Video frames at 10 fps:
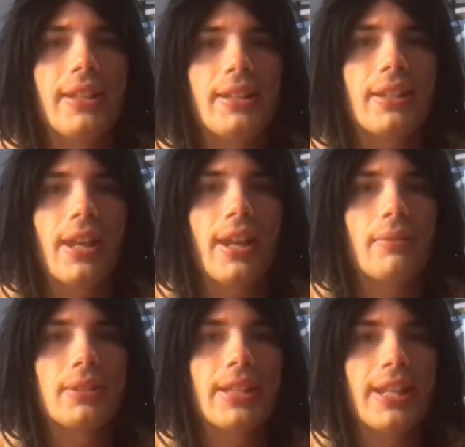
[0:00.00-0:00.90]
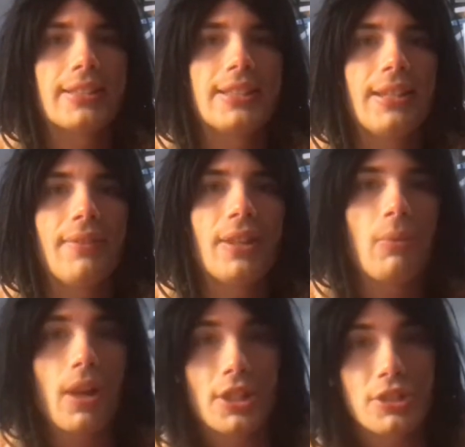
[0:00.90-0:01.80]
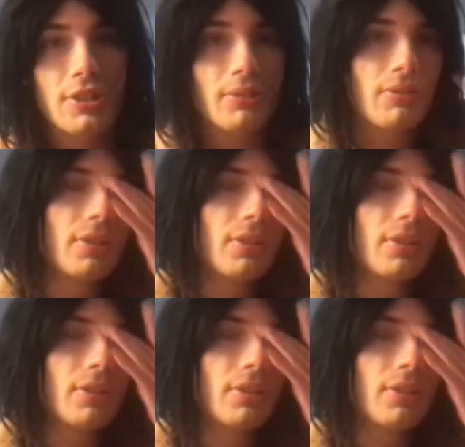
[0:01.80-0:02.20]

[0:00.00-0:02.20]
and I would take a TV to watch too.